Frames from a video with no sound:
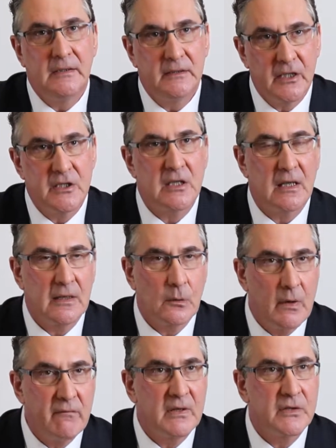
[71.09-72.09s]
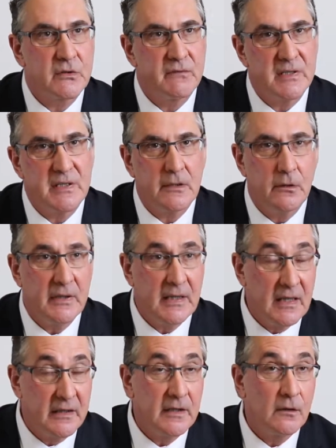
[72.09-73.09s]
Digital equivalents of the security
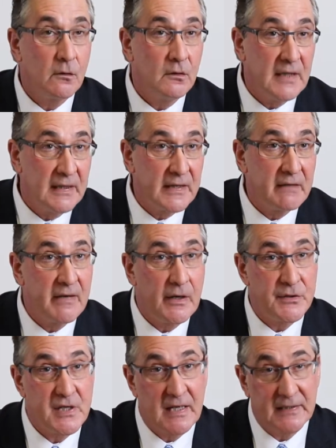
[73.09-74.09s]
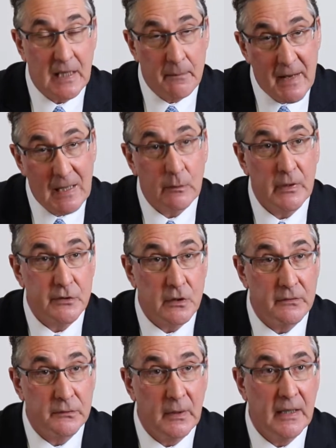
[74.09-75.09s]
guard include antivirus and anti-malware
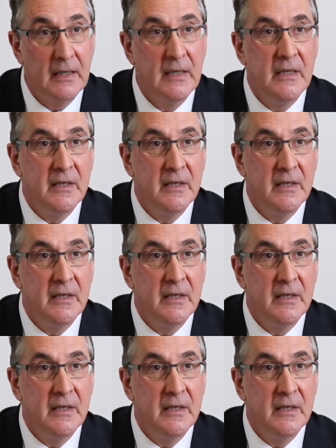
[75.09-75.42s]
software,